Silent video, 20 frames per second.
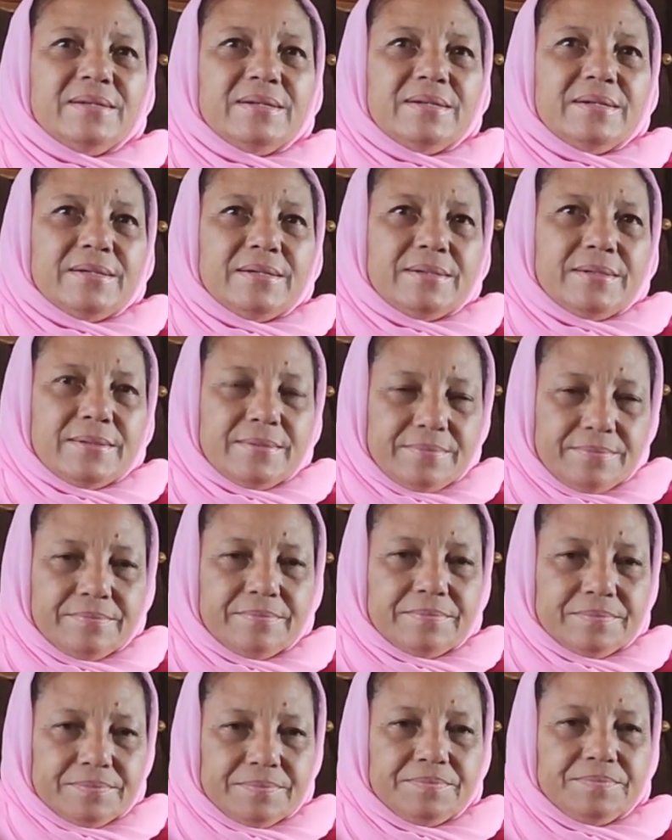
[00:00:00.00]
Okay,
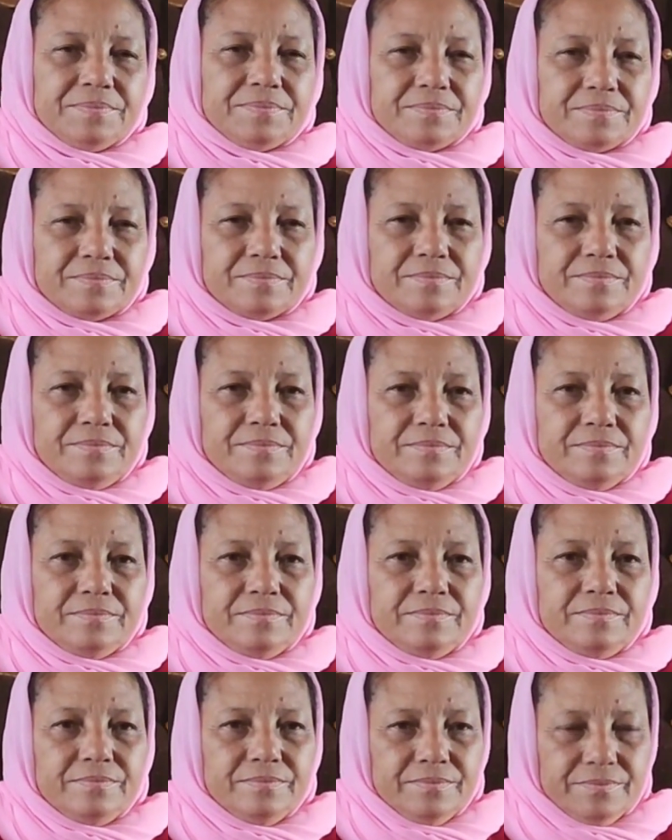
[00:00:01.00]
thank you very
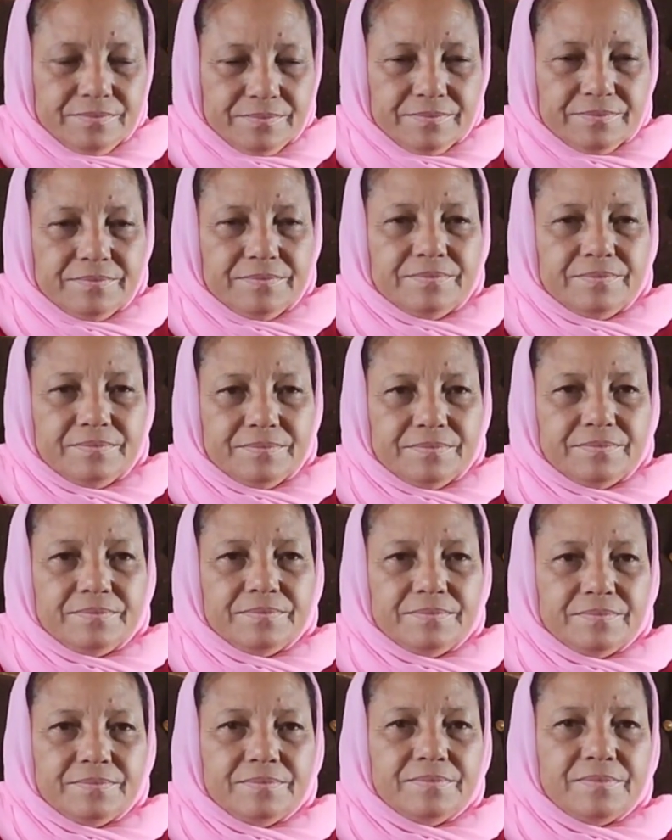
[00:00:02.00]
much for that as well.
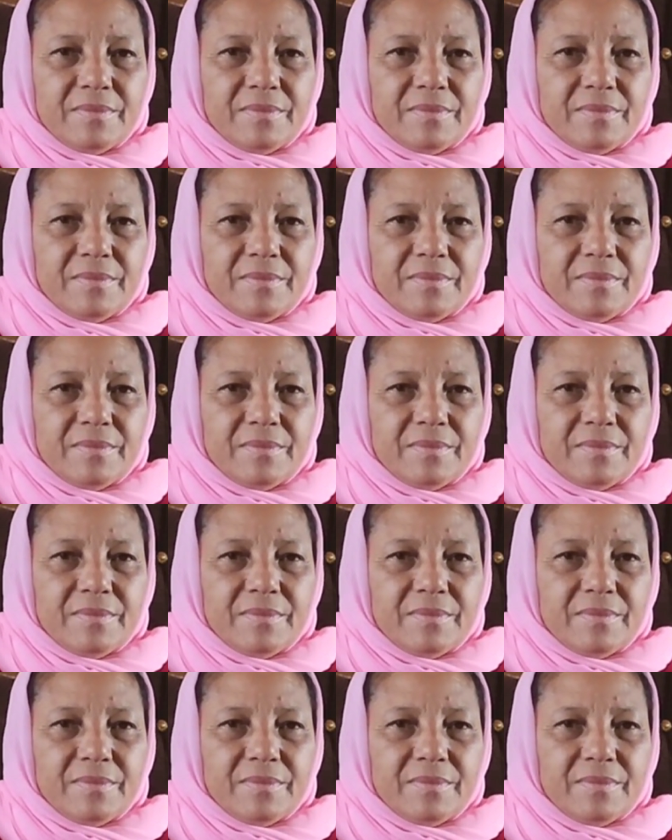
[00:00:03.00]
